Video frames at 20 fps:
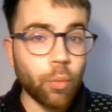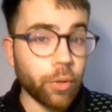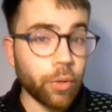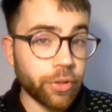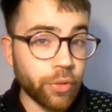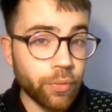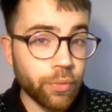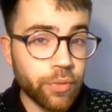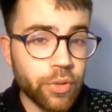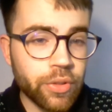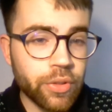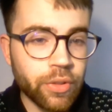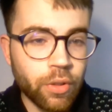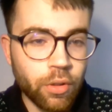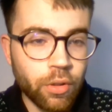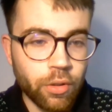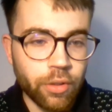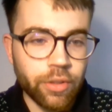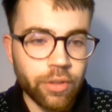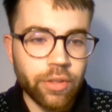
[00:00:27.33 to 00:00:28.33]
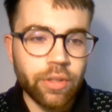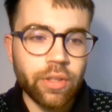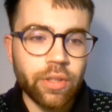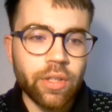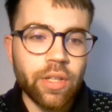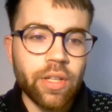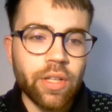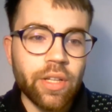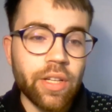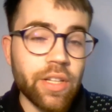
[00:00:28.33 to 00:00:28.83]
What you've just heard
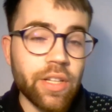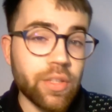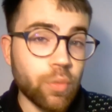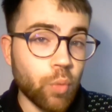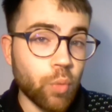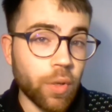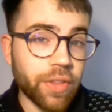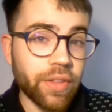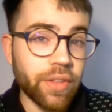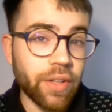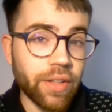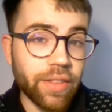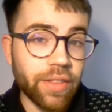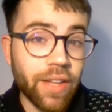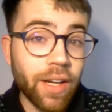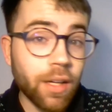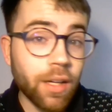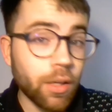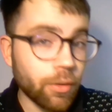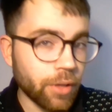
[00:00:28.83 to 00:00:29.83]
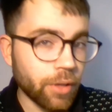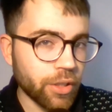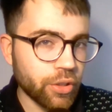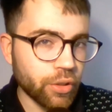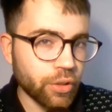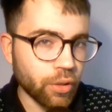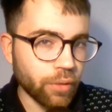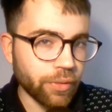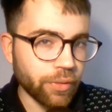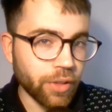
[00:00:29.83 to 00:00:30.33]
is what the
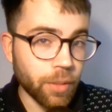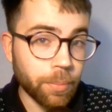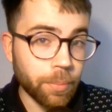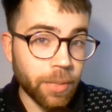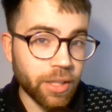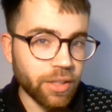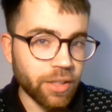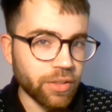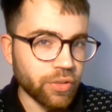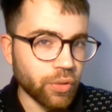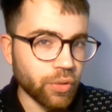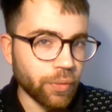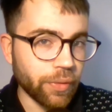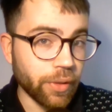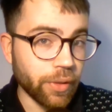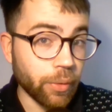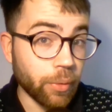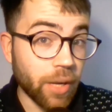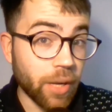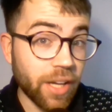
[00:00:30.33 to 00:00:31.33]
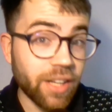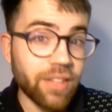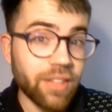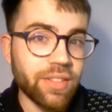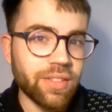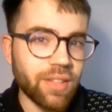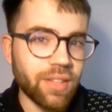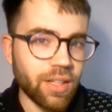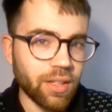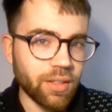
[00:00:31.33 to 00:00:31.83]
Declaration of Independence of the United
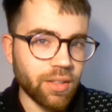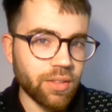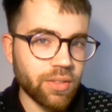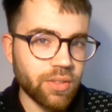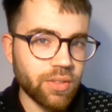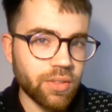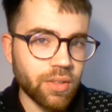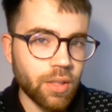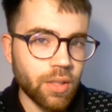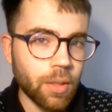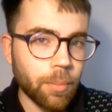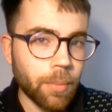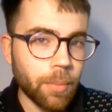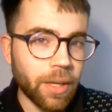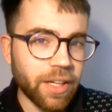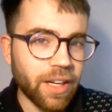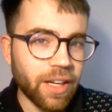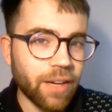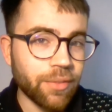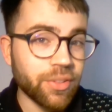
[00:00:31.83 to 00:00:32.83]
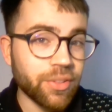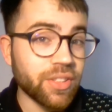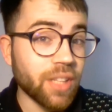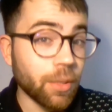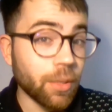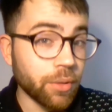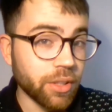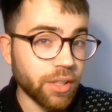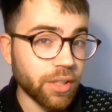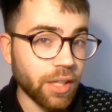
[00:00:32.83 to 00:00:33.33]
States might have
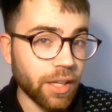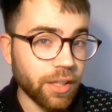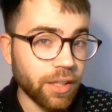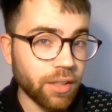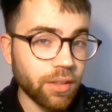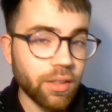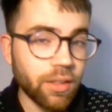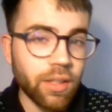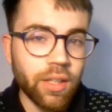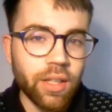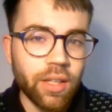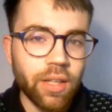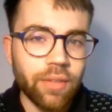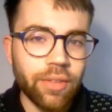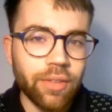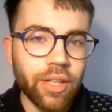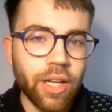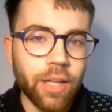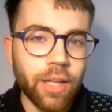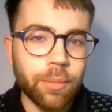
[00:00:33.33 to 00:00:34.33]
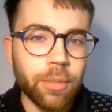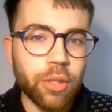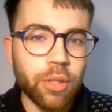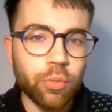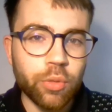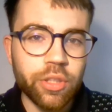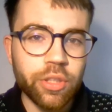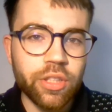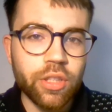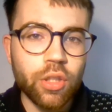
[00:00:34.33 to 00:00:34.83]
sounded like if it had been
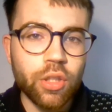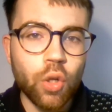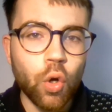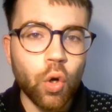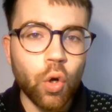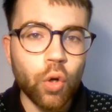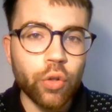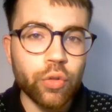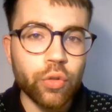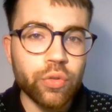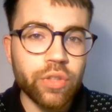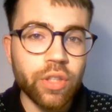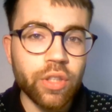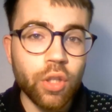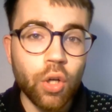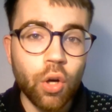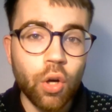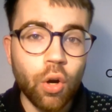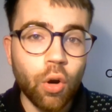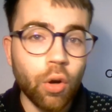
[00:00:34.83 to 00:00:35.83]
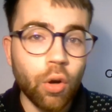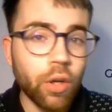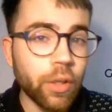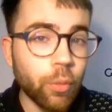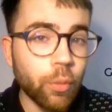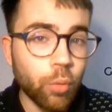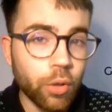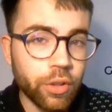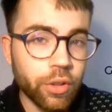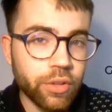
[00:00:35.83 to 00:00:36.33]
written using only
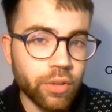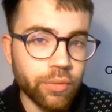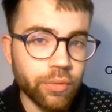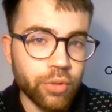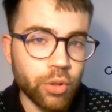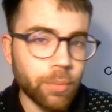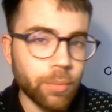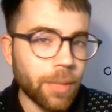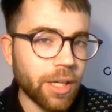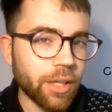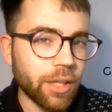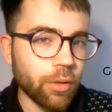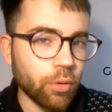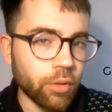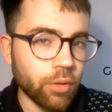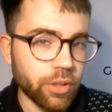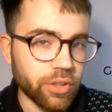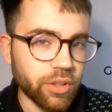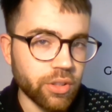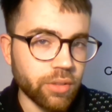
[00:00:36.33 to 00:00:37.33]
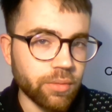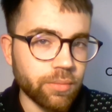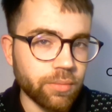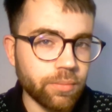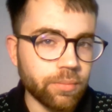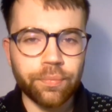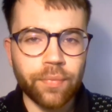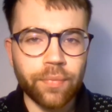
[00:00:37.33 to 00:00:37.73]
words of Germanic origin.